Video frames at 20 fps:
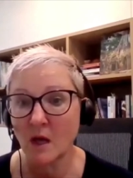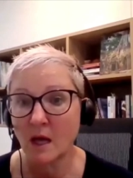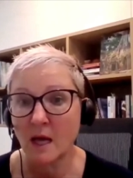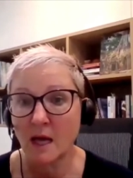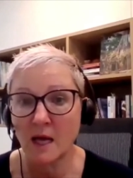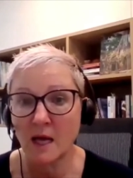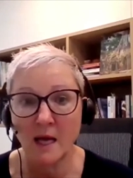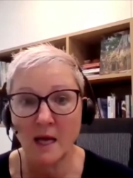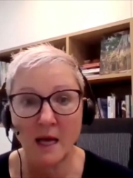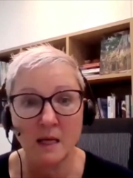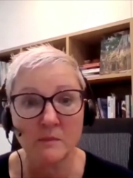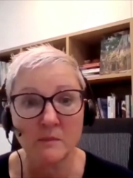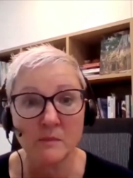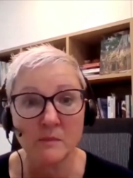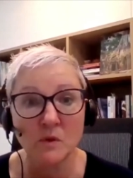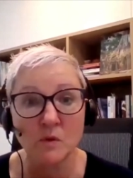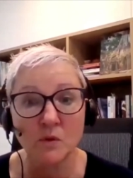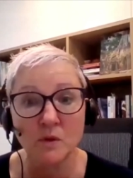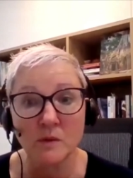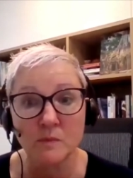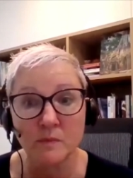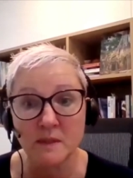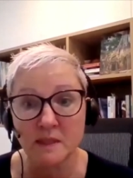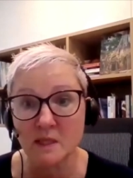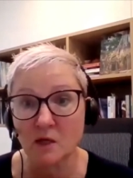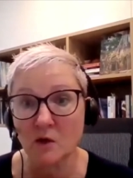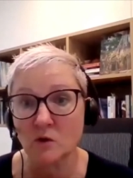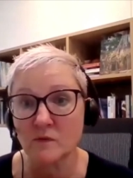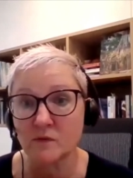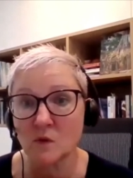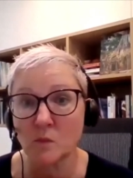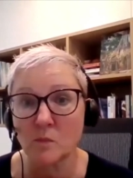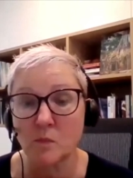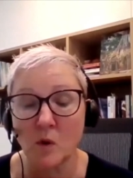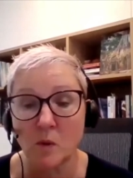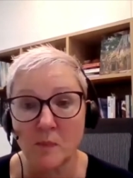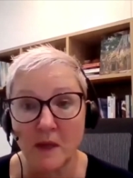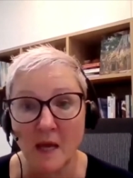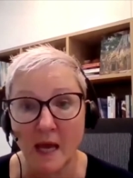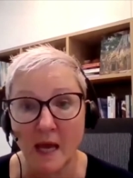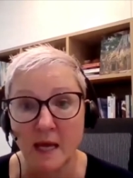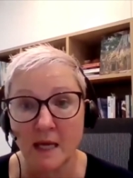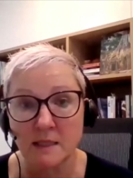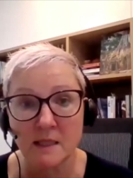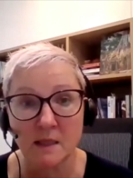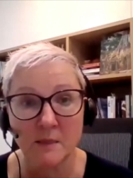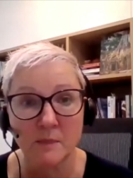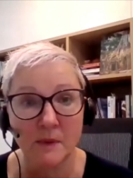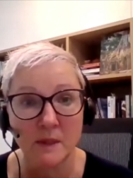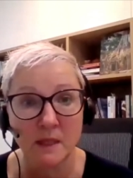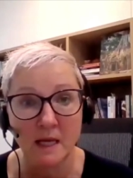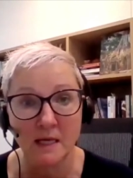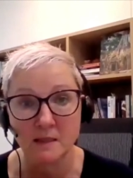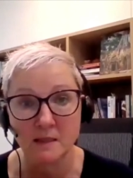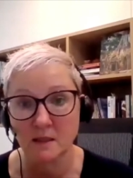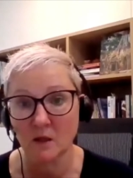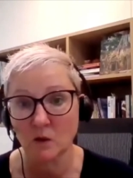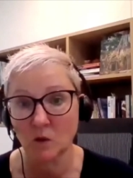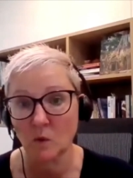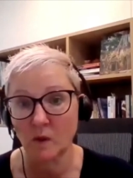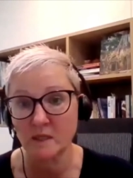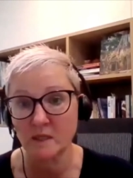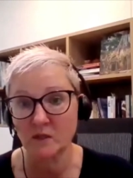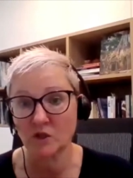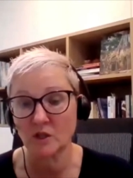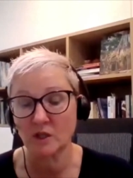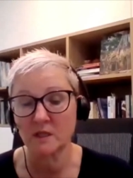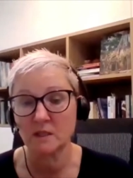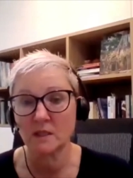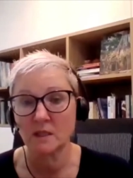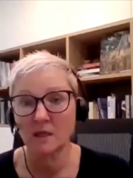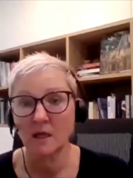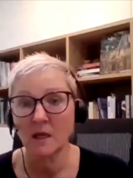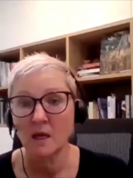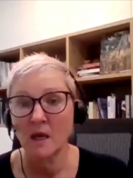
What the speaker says: unmute themselves or pop your hand up and ask a question.